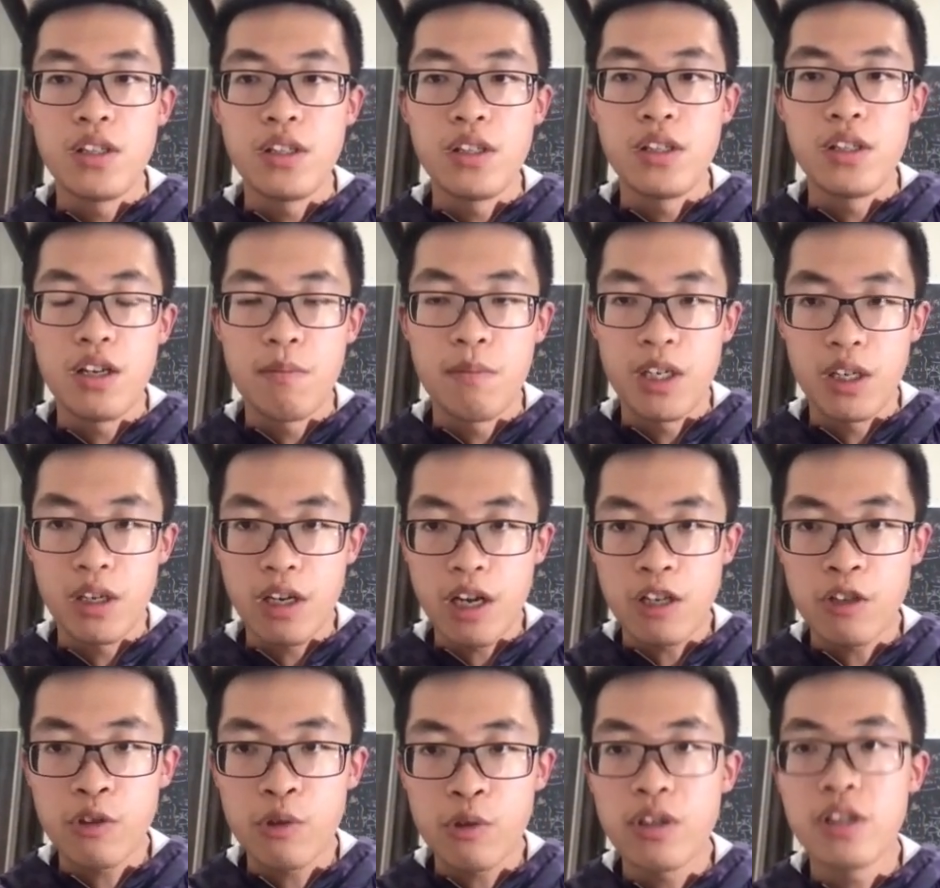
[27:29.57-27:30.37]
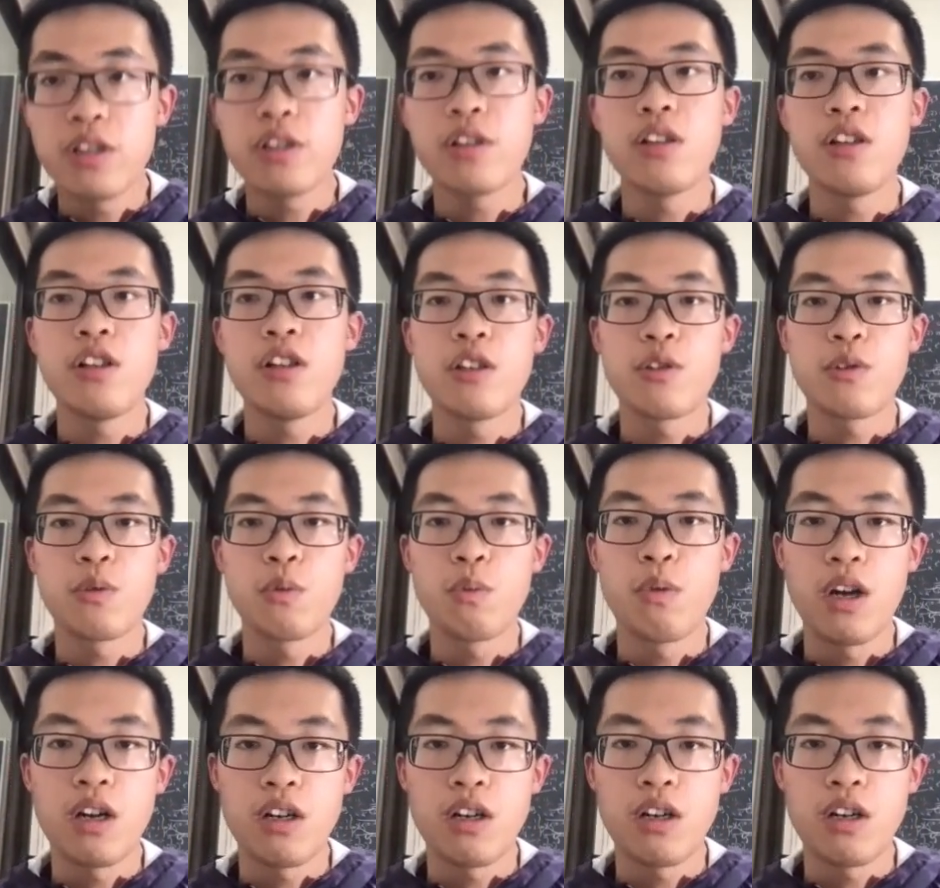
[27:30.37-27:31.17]
Monte search
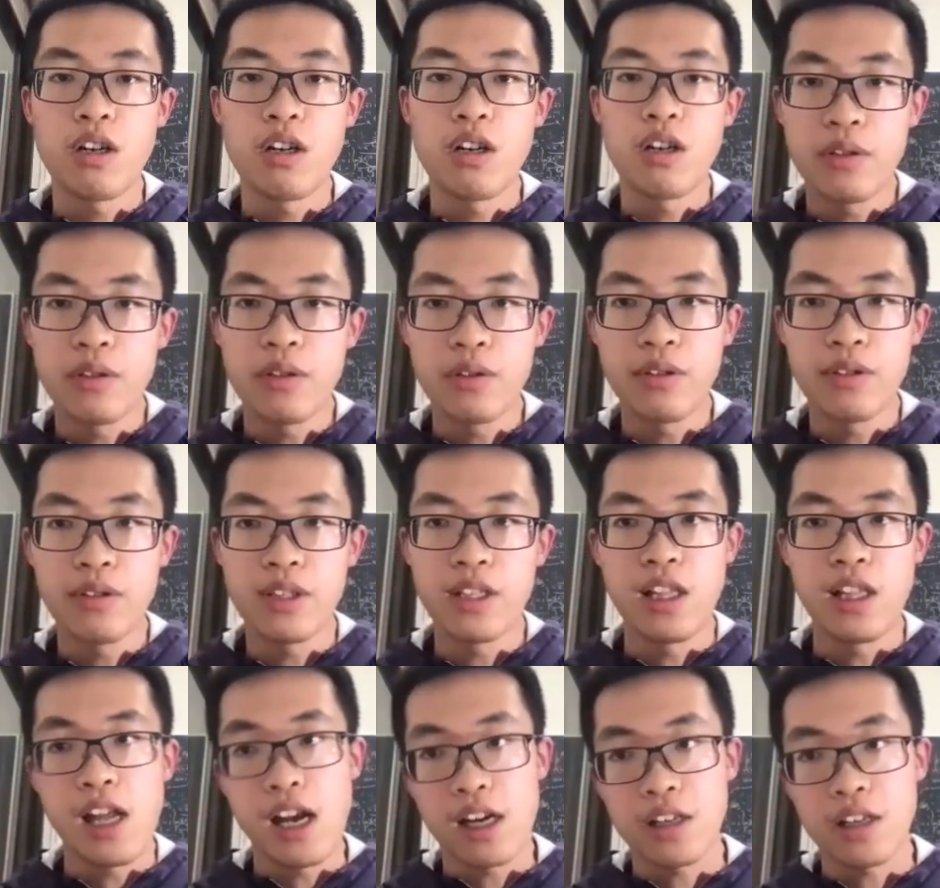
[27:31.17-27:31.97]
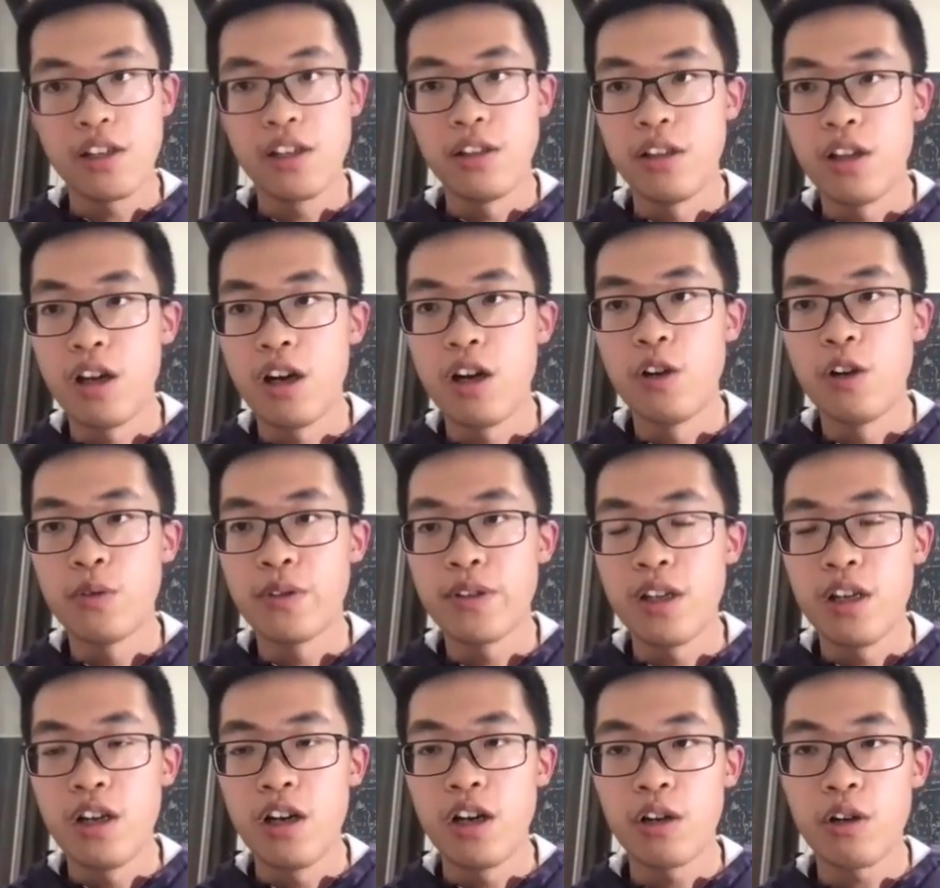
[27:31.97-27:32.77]
will try to select a node
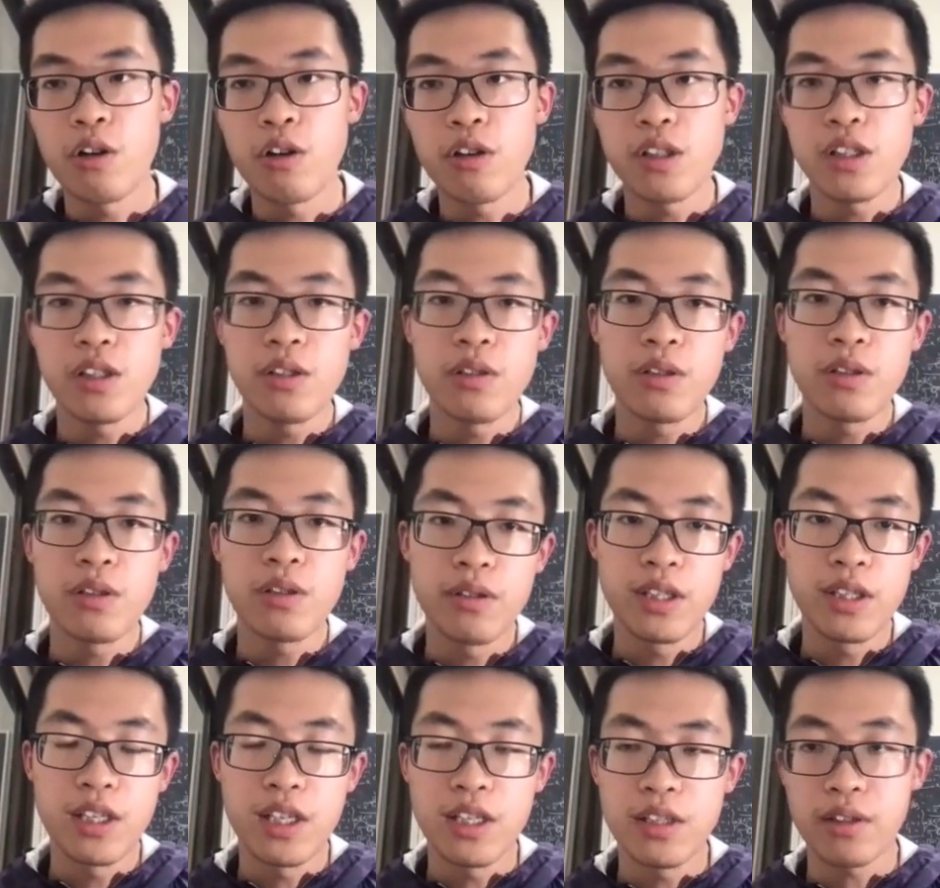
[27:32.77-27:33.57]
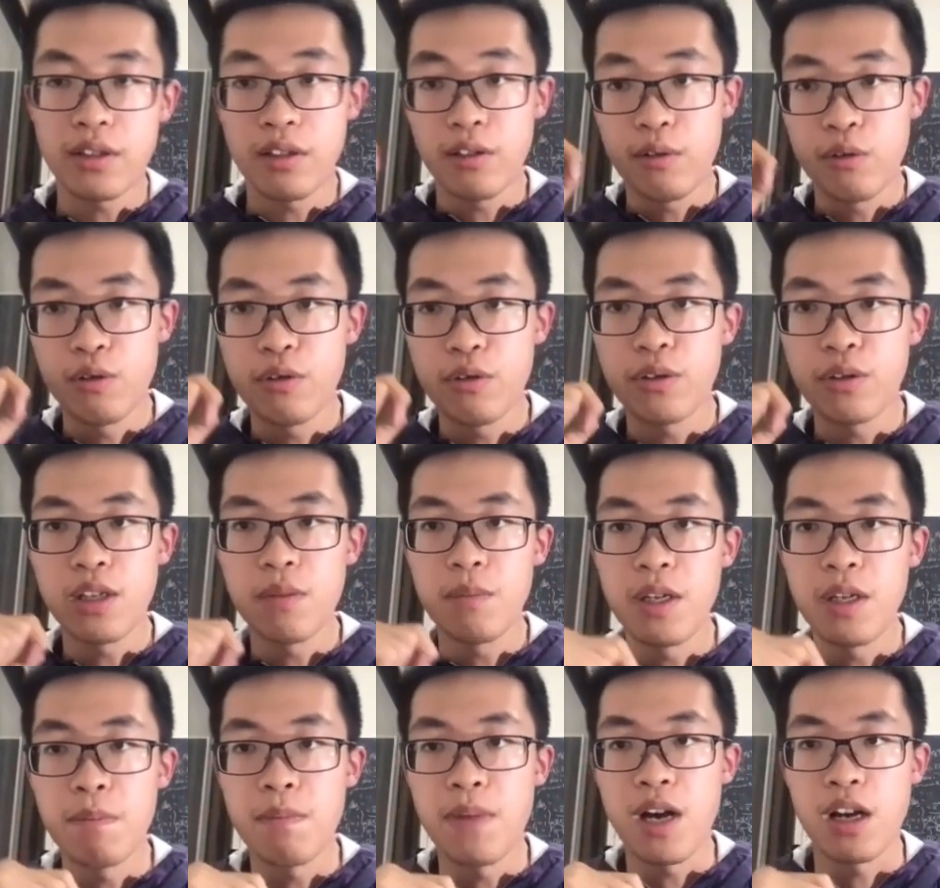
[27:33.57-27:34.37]
according to this
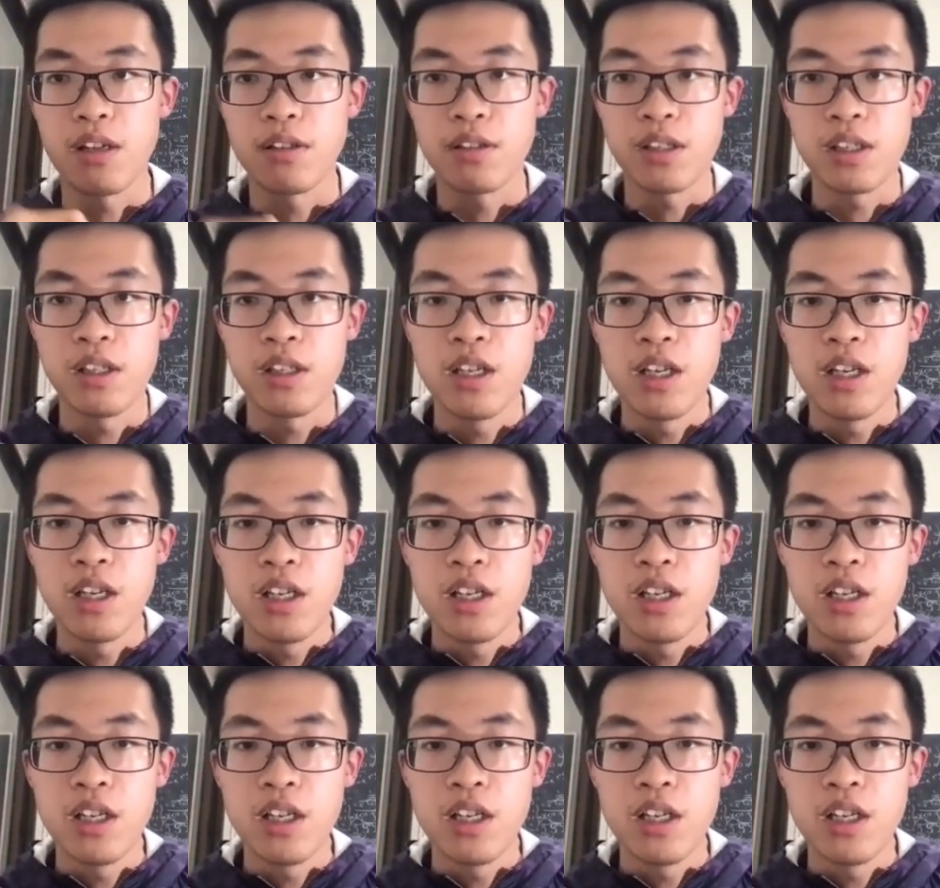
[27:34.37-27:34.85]
UCB bound.